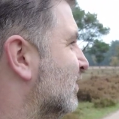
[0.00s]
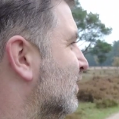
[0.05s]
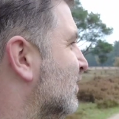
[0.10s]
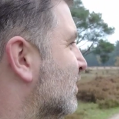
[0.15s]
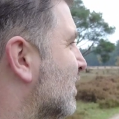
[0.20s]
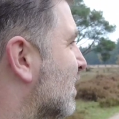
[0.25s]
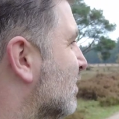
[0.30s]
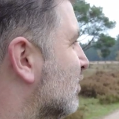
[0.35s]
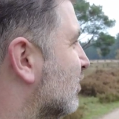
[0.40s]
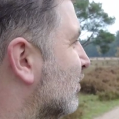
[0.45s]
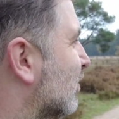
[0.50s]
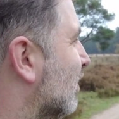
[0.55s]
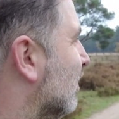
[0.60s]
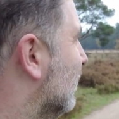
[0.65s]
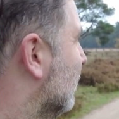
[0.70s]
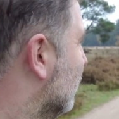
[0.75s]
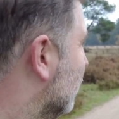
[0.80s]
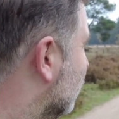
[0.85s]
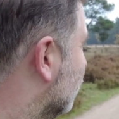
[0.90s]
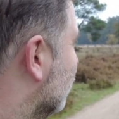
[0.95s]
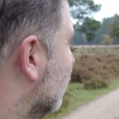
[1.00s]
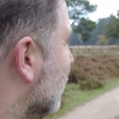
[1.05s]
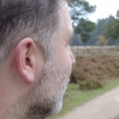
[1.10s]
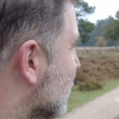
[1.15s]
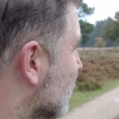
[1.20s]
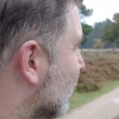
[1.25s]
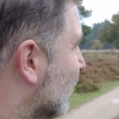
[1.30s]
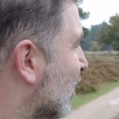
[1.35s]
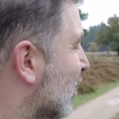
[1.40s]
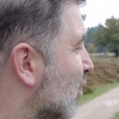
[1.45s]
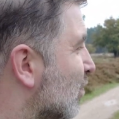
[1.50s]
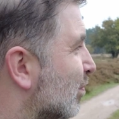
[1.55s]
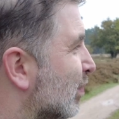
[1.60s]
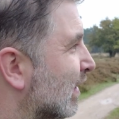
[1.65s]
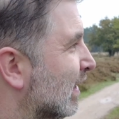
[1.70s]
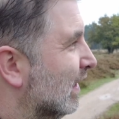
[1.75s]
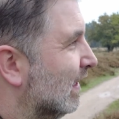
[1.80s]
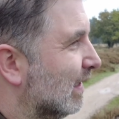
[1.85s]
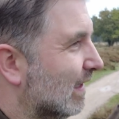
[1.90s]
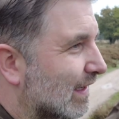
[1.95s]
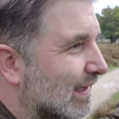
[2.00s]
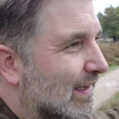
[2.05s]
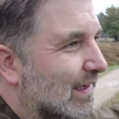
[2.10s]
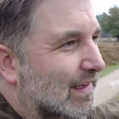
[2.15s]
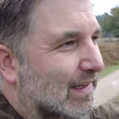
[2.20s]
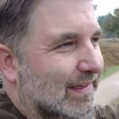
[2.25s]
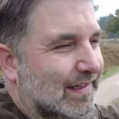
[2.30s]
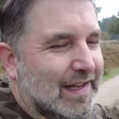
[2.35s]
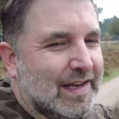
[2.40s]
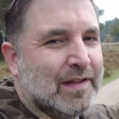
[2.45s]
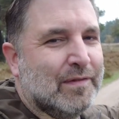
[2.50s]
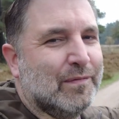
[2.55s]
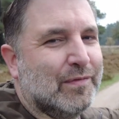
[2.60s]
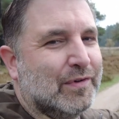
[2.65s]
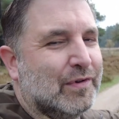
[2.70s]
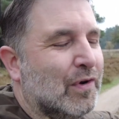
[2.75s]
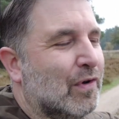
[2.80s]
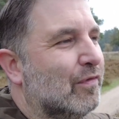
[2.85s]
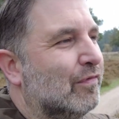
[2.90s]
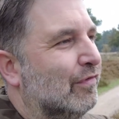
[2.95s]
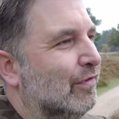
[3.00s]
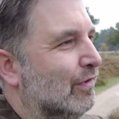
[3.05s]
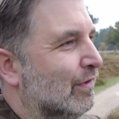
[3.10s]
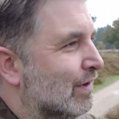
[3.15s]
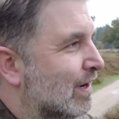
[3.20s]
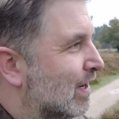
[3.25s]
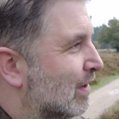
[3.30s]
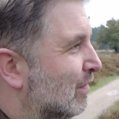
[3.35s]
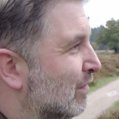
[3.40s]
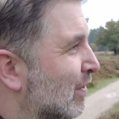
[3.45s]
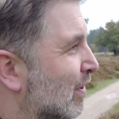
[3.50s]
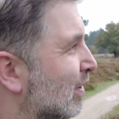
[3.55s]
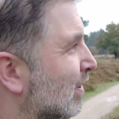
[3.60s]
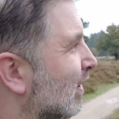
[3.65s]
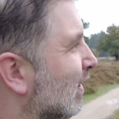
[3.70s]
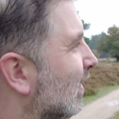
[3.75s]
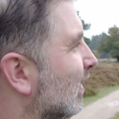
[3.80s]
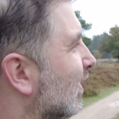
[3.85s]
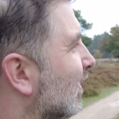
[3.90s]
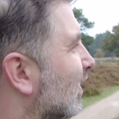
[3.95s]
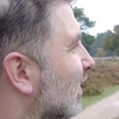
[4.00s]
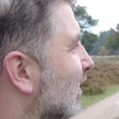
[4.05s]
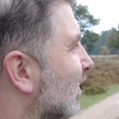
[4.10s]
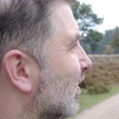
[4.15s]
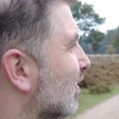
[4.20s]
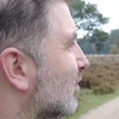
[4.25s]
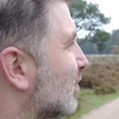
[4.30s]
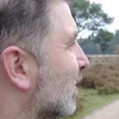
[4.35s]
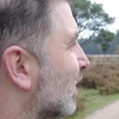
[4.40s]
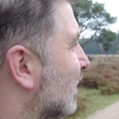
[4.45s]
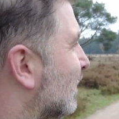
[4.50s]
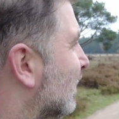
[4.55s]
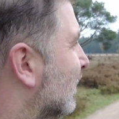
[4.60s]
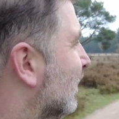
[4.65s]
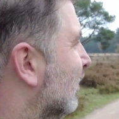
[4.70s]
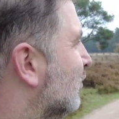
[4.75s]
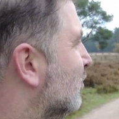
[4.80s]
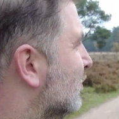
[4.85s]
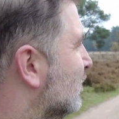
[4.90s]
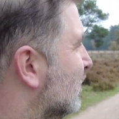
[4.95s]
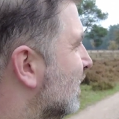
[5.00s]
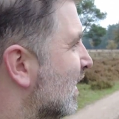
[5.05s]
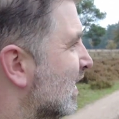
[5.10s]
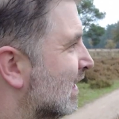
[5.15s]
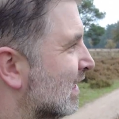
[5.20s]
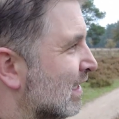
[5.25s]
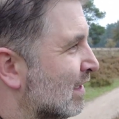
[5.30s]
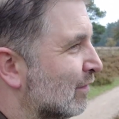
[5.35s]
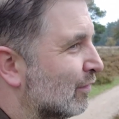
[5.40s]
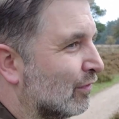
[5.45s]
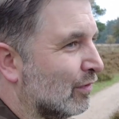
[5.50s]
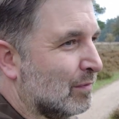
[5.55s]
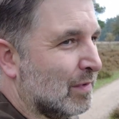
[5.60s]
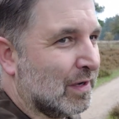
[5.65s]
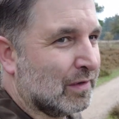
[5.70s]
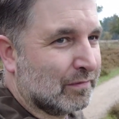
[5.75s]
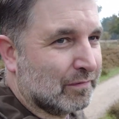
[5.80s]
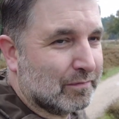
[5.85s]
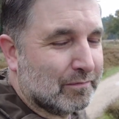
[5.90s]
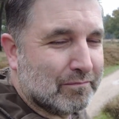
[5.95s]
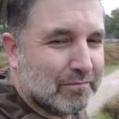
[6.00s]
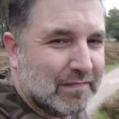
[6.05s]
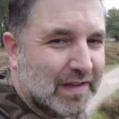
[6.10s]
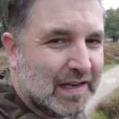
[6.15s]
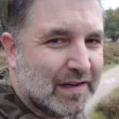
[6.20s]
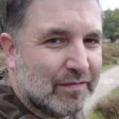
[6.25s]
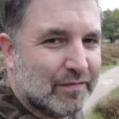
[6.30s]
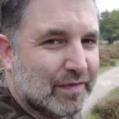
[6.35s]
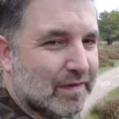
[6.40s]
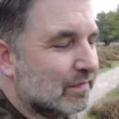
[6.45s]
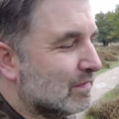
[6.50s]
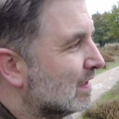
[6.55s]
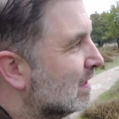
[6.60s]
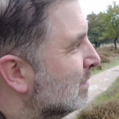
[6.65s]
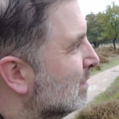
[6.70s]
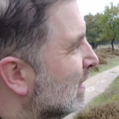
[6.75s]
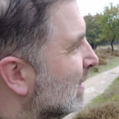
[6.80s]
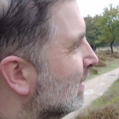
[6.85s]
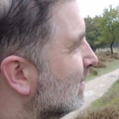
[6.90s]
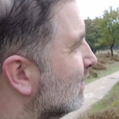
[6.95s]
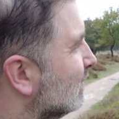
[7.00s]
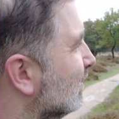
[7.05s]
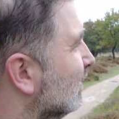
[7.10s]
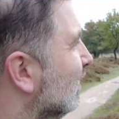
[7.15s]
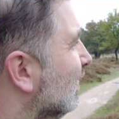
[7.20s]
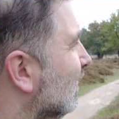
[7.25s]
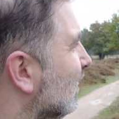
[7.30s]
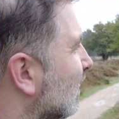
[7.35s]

So I was kind of hoping that it would go for another run, but I've been standing here for about 10-15 minutes.